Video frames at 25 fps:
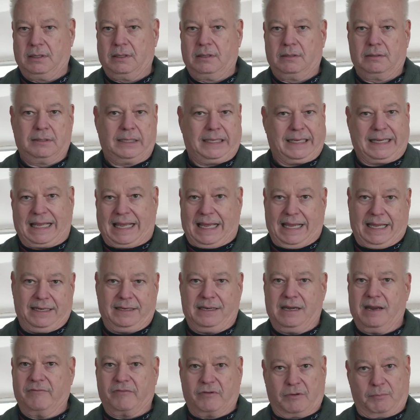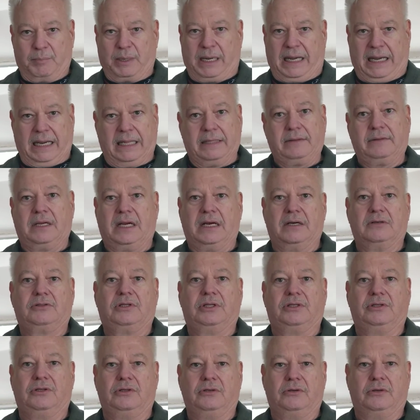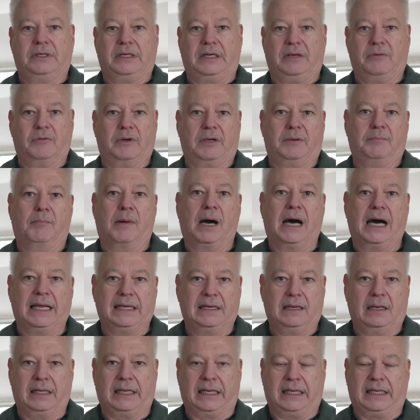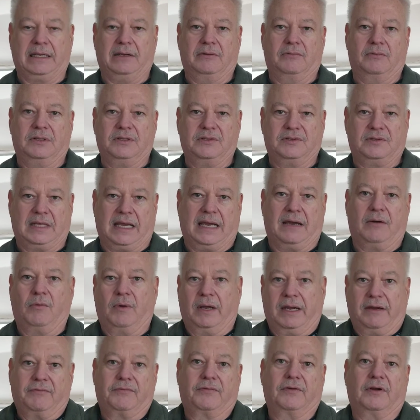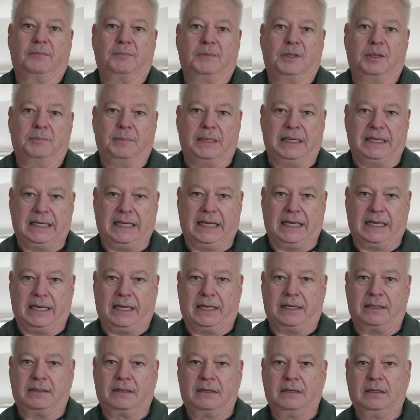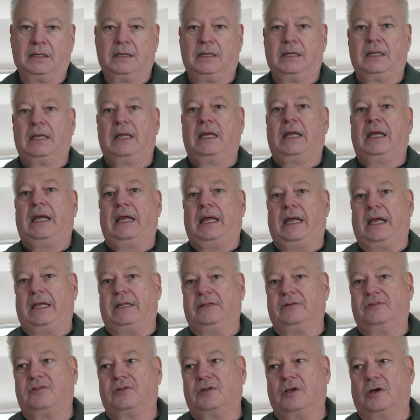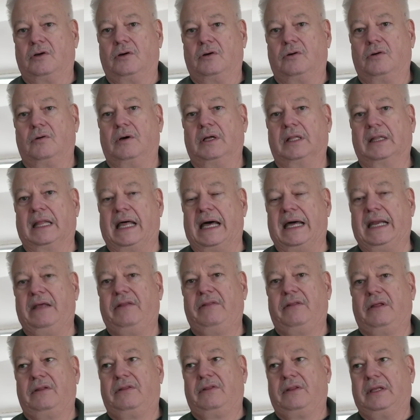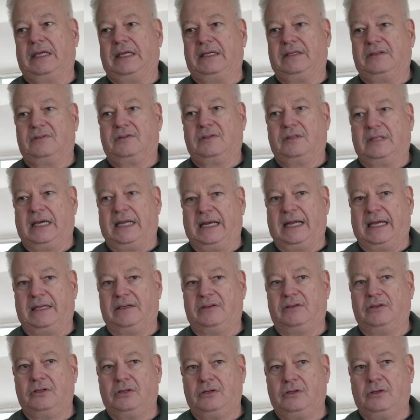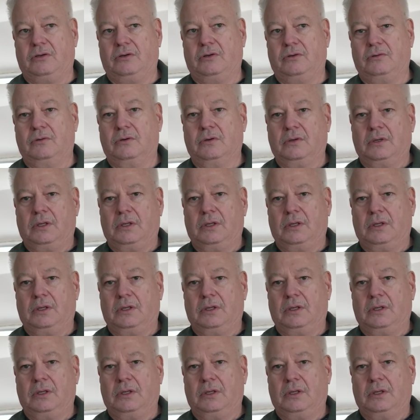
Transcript: Like I had never been in there to do any remodeling, it was that way from the beginning. And so a lot of the things that I do